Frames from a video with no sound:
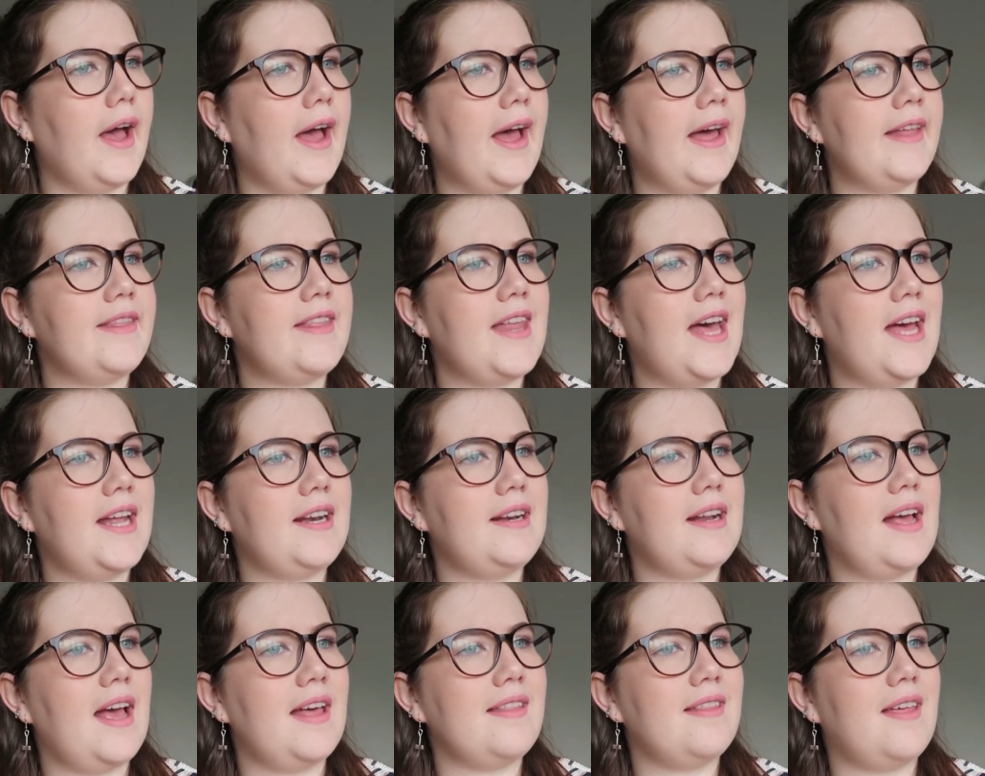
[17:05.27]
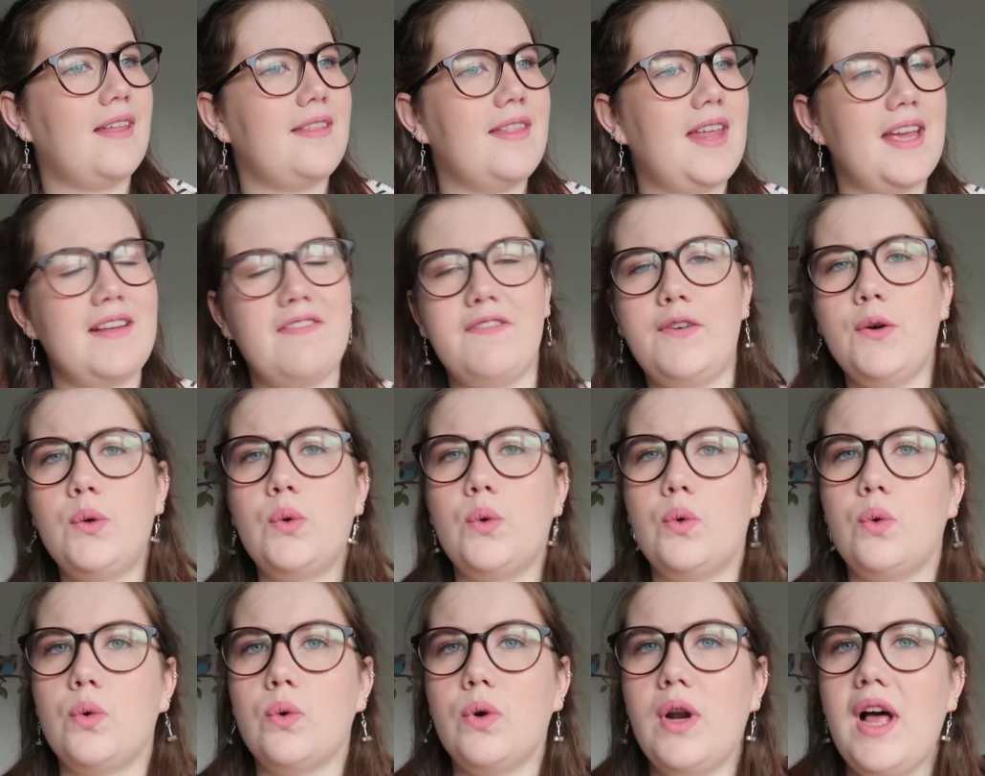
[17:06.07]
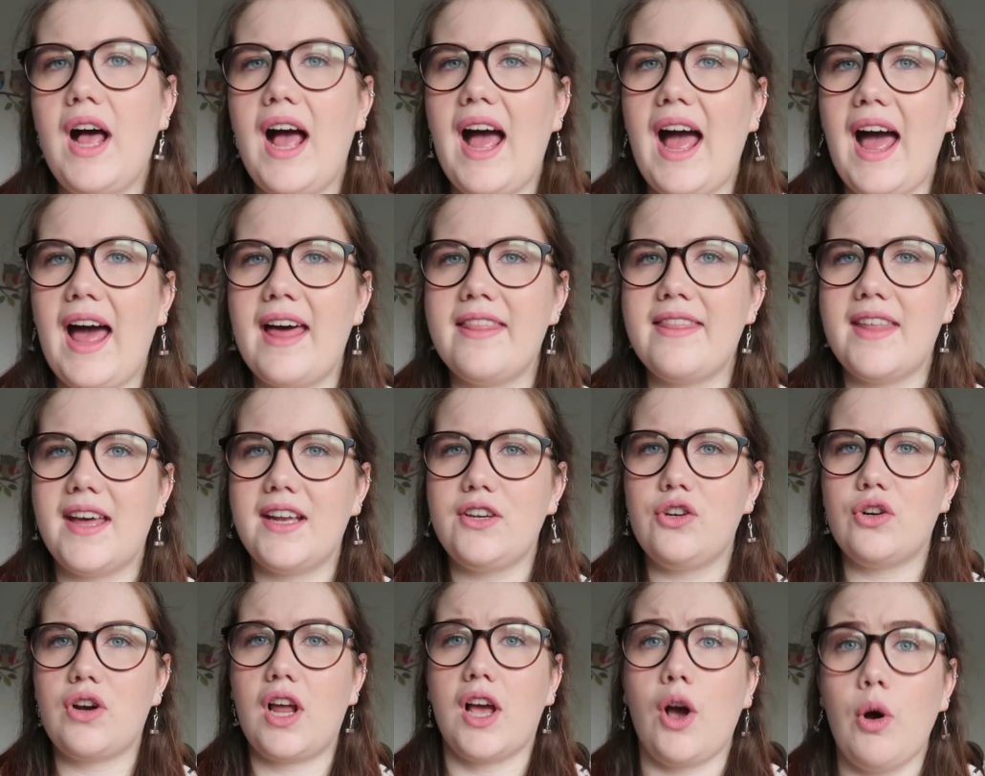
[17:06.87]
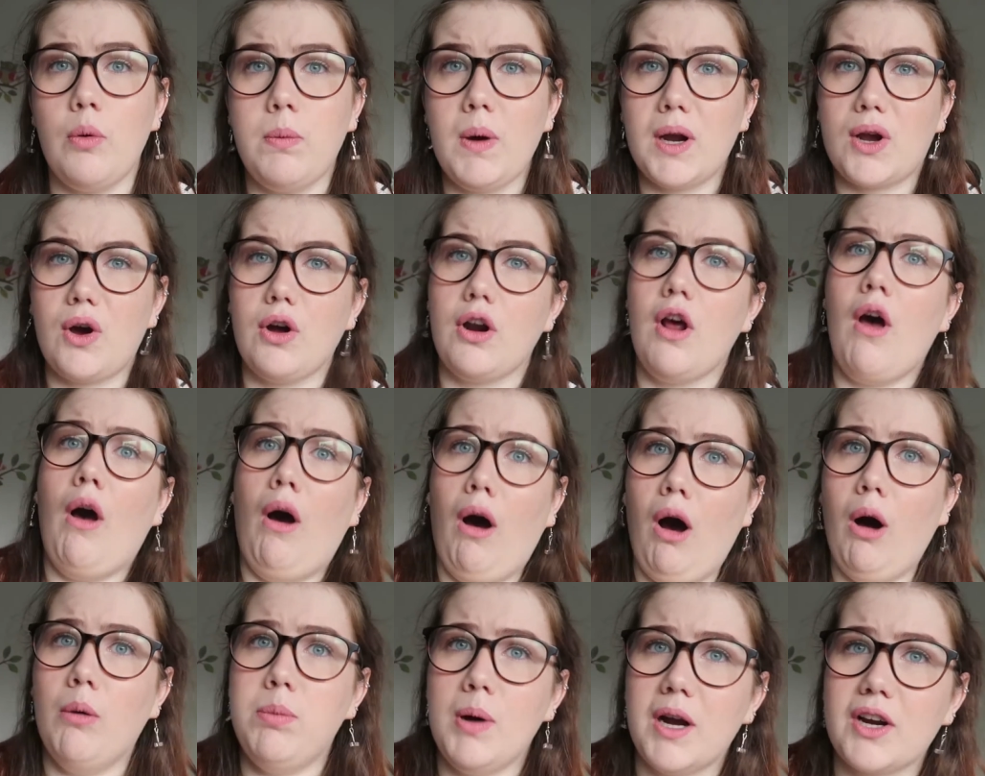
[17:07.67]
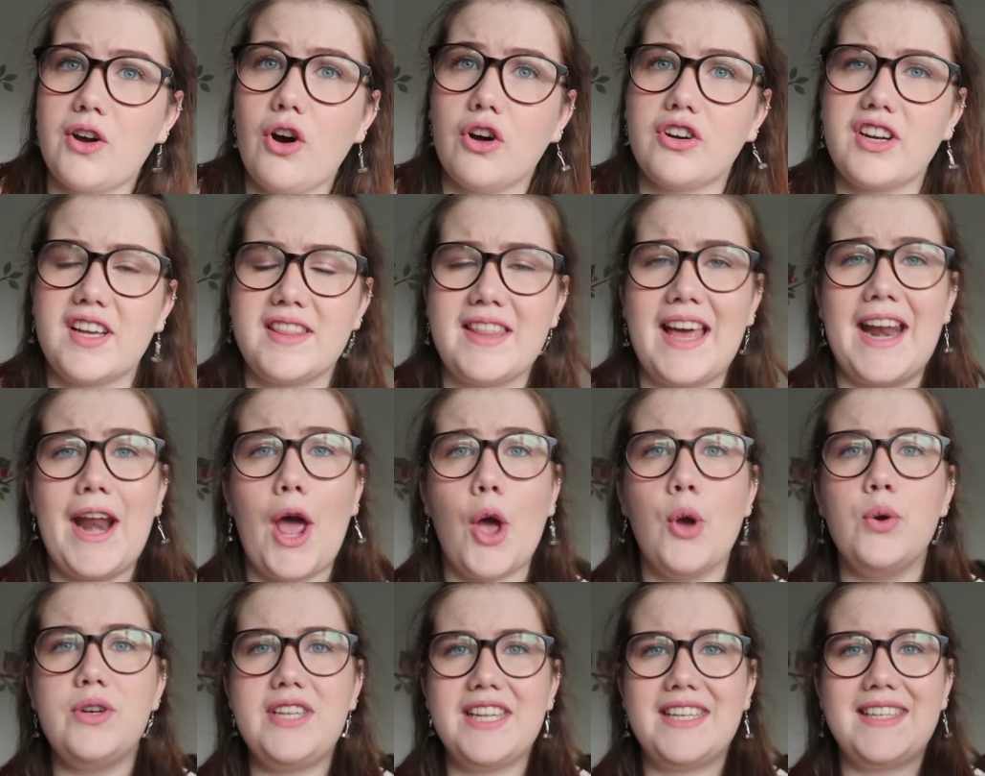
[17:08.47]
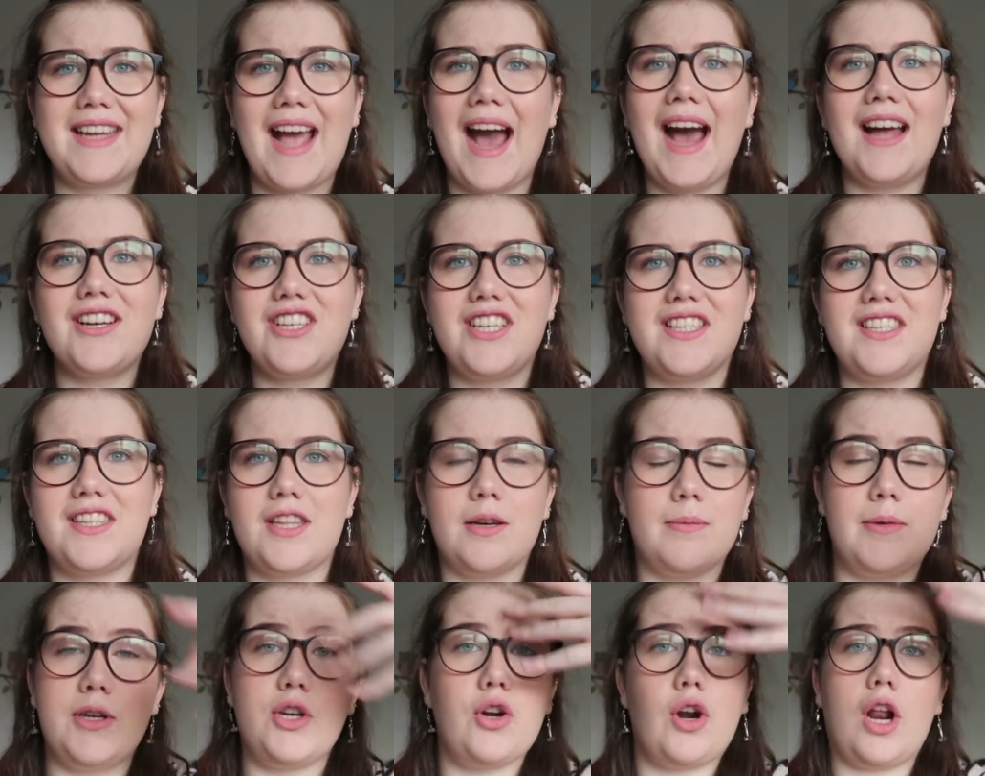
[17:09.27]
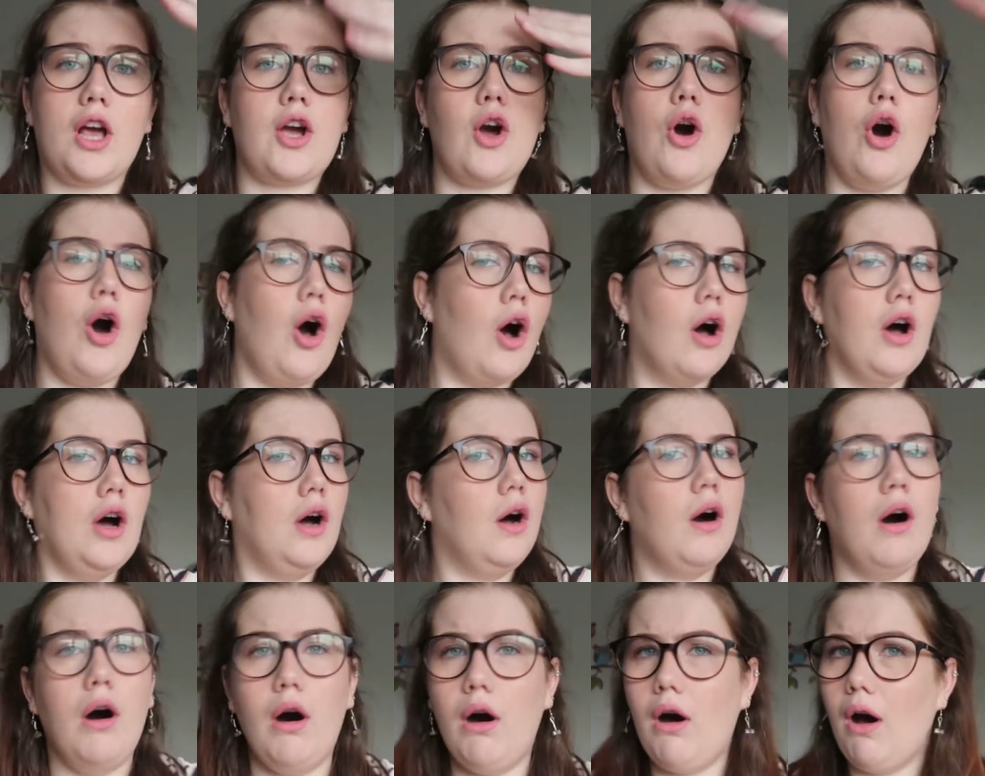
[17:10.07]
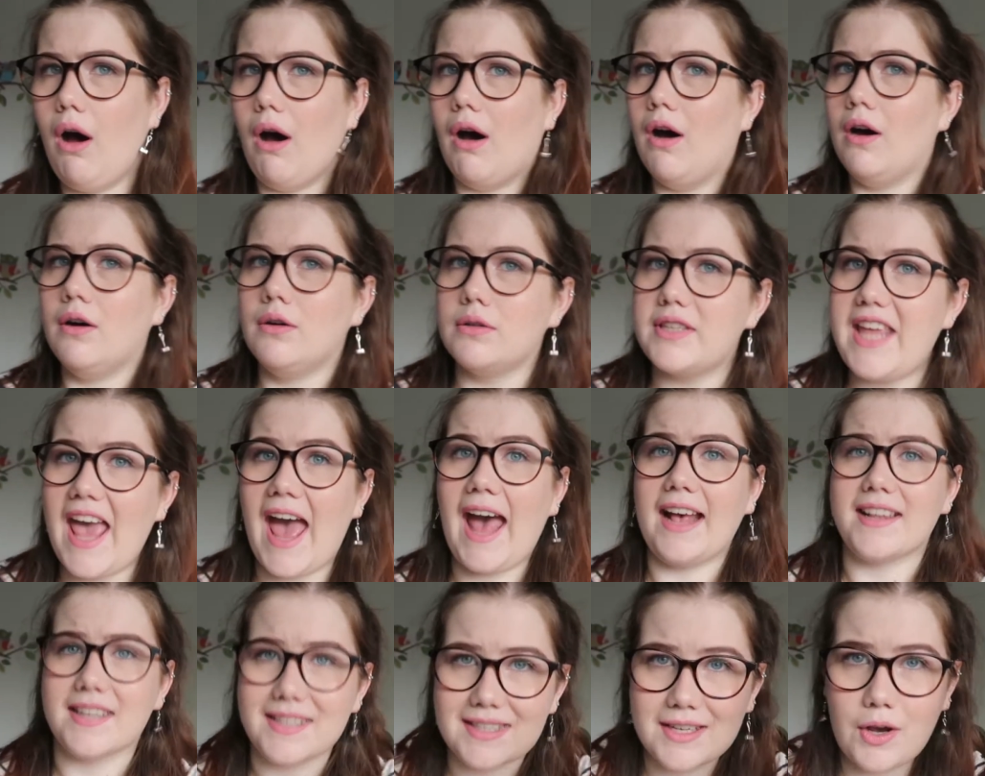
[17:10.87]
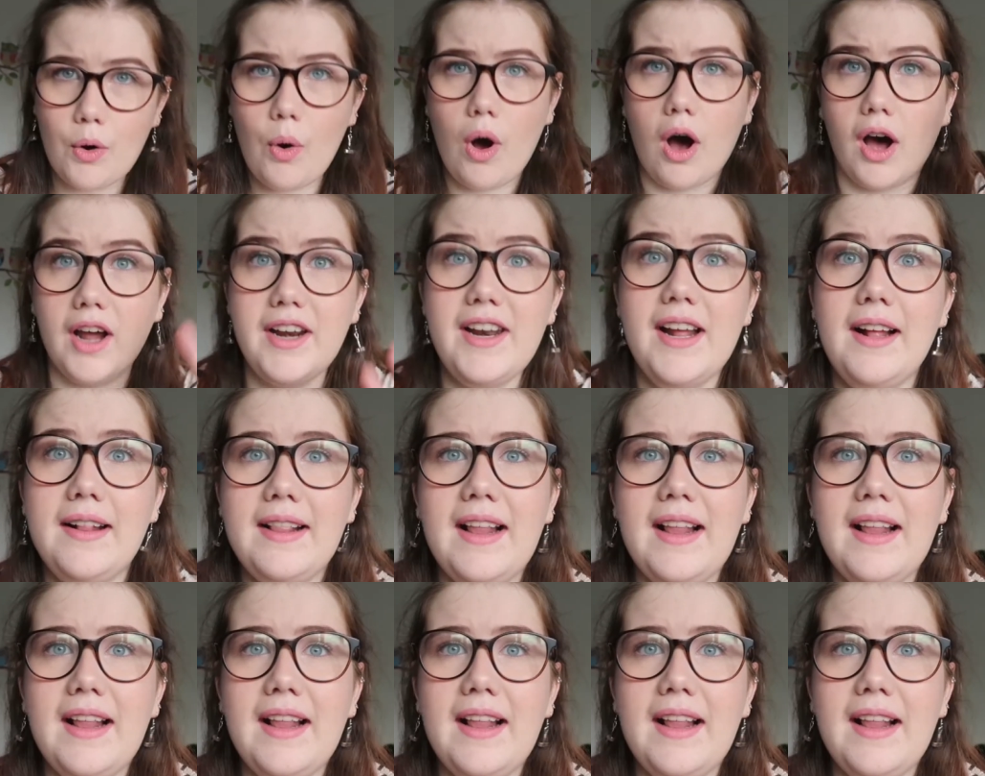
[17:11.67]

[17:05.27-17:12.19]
And then they fall and then you're like, oh my god, and then Odin catches them and you're like, oh yes, go on.